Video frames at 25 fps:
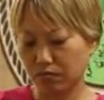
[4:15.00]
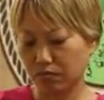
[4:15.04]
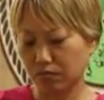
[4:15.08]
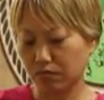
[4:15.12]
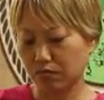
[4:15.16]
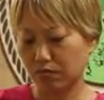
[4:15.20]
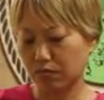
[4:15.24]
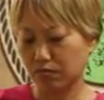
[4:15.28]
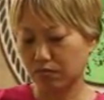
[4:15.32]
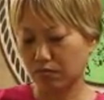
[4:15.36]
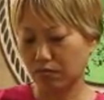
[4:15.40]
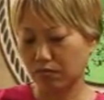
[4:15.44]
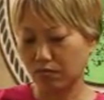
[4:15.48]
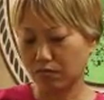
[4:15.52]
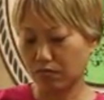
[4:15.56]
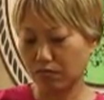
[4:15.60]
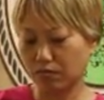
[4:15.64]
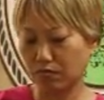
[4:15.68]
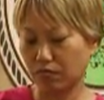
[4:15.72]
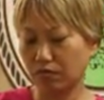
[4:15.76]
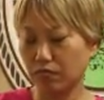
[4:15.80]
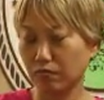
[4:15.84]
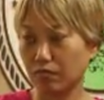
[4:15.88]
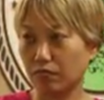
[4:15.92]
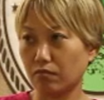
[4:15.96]

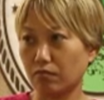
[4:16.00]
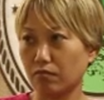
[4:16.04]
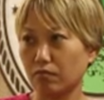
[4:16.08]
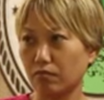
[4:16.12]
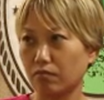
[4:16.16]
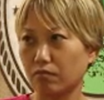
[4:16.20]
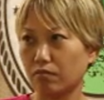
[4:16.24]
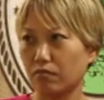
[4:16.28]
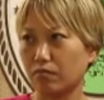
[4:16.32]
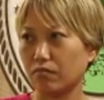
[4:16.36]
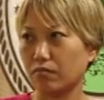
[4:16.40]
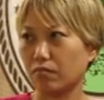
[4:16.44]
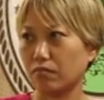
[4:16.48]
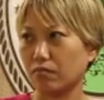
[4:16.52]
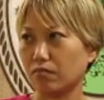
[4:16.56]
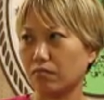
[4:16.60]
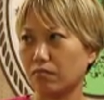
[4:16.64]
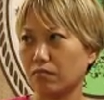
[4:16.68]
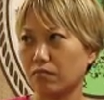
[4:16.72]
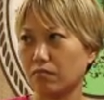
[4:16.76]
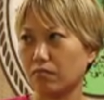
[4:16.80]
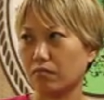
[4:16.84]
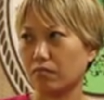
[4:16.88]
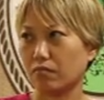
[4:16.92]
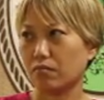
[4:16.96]

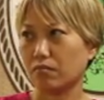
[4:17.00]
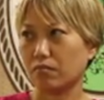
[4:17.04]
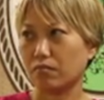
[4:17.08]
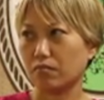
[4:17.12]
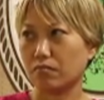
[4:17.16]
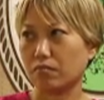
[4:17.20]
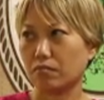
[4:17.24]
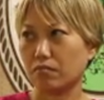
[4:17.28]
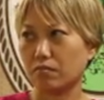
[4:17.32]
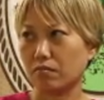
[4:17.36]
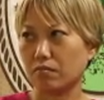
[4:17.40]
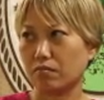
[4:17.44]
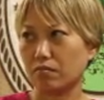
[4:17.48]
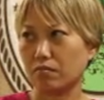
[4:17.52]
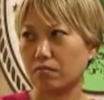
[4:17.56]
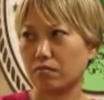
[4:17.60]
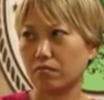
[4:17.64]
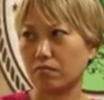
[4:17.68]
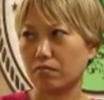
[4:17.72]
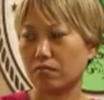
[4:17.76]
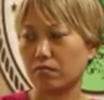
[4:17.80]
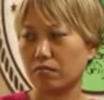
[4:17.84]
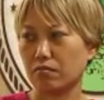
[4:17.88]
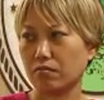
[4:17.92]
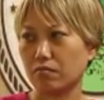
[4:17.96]

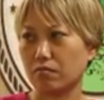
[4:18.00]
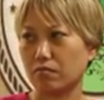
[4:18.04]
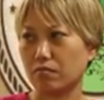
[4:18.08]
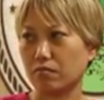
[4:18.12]
(not speaking)